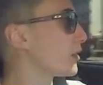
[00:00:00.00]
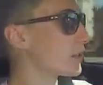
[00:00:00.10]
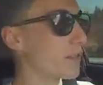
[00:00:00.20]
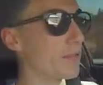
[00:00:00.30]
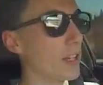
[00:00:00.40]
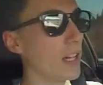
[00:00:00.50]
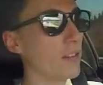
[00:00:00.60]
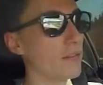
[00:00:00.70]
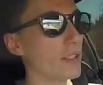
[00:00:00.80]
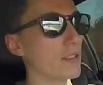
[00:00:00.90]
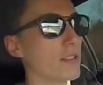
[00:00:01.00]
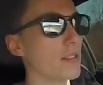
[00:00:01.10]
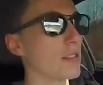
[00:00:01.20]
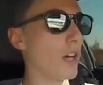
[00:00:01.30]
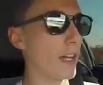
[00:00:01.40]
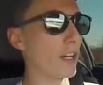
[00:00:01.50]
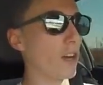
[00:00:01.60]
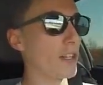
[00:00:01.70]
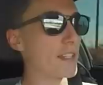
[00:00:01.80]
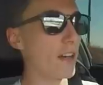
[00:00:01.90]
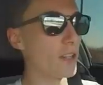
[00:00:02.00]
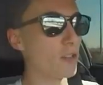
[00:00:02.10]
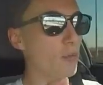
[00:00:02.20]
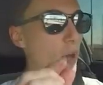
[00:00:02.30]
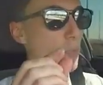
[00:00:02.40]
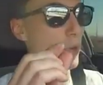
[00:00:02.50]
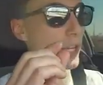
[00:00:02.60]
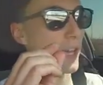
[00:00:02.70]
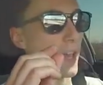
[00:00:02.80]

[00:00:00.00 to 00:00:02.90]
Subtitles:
just to feel how it feels. I can already tell you, putting a